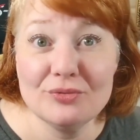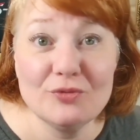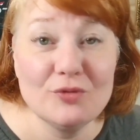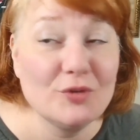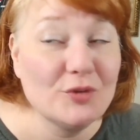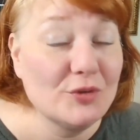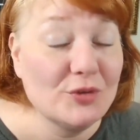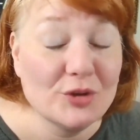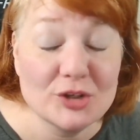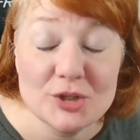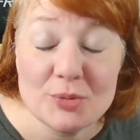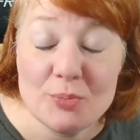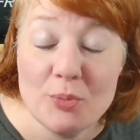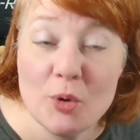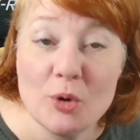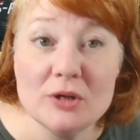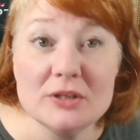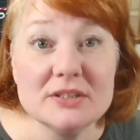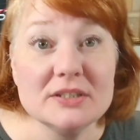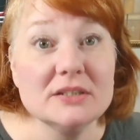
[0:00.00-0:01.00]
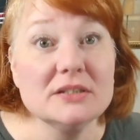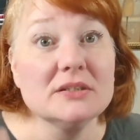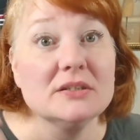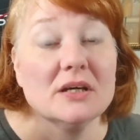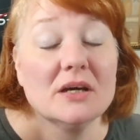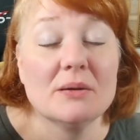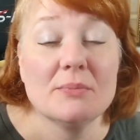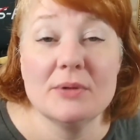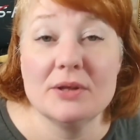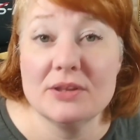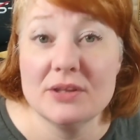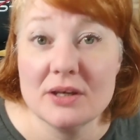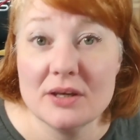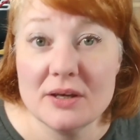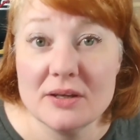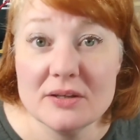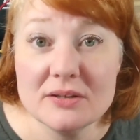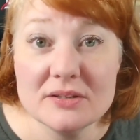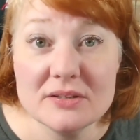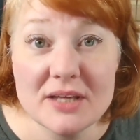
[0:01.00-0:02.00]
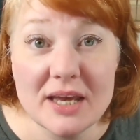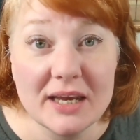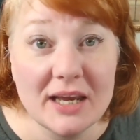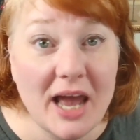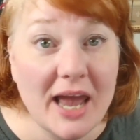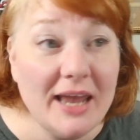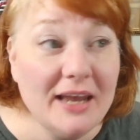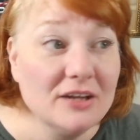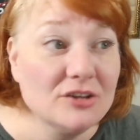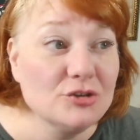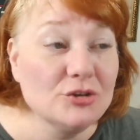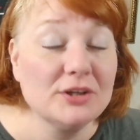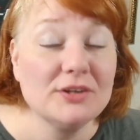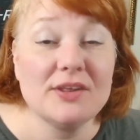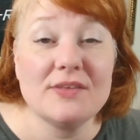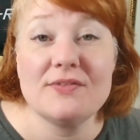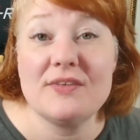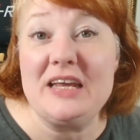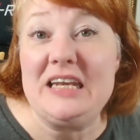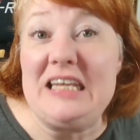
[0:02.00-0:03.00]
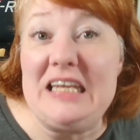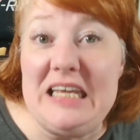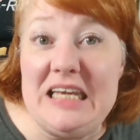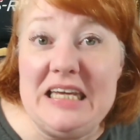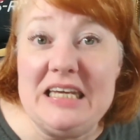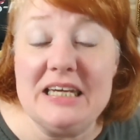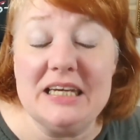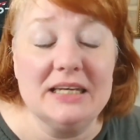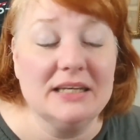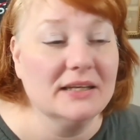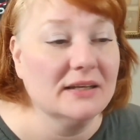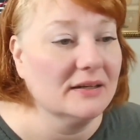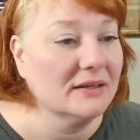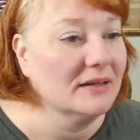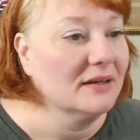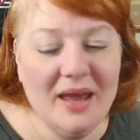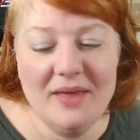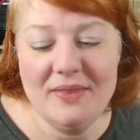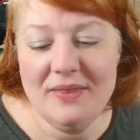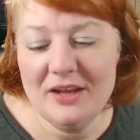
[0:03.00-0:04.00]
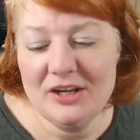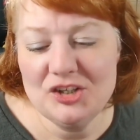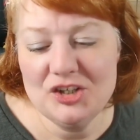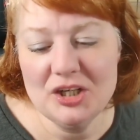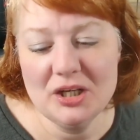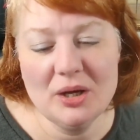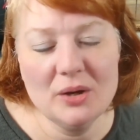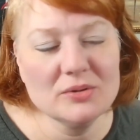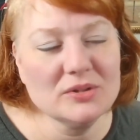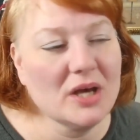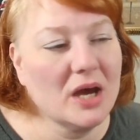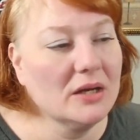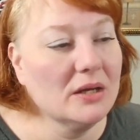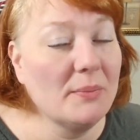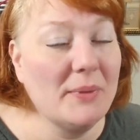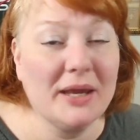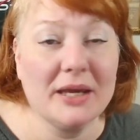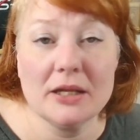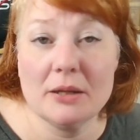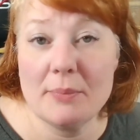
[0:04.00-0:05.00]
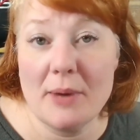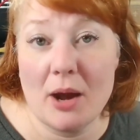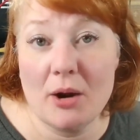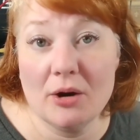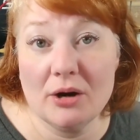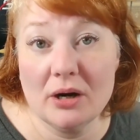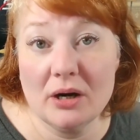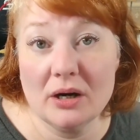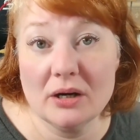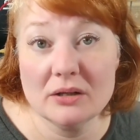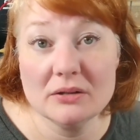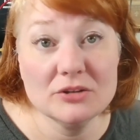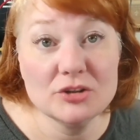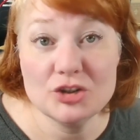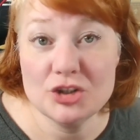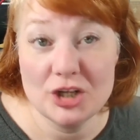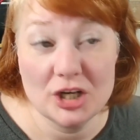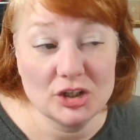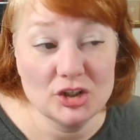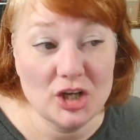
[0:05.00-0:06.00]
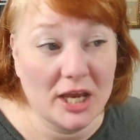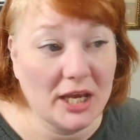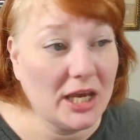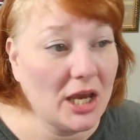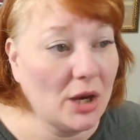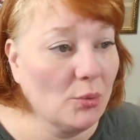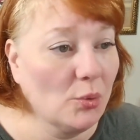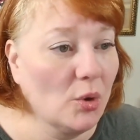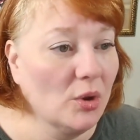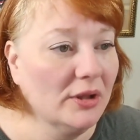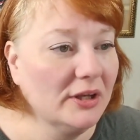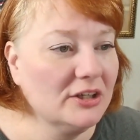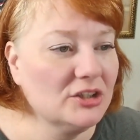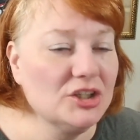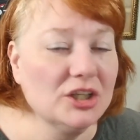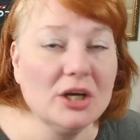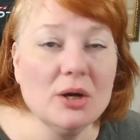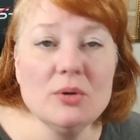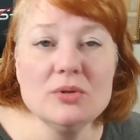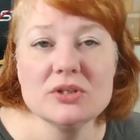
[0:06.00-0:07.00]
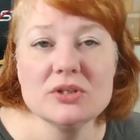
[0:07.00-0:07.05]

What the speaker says: the support system and the psychiatry that they need. And then she goes on to make it about her, JK Rowling. She goes